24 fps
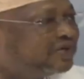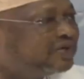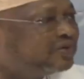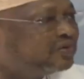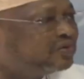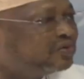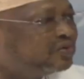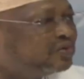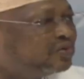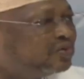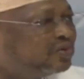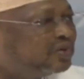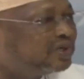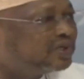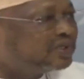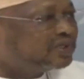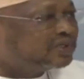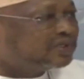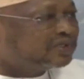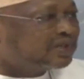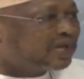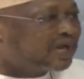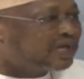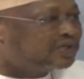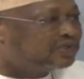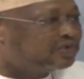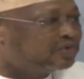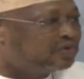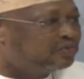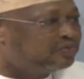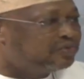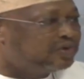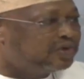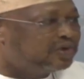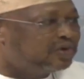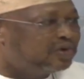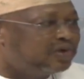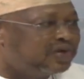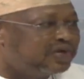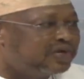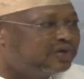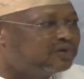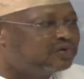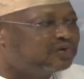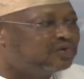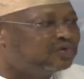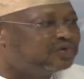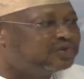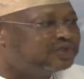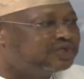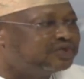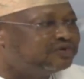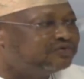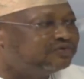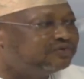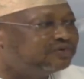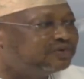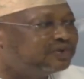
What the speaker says: you do, it has to be all-inclusive.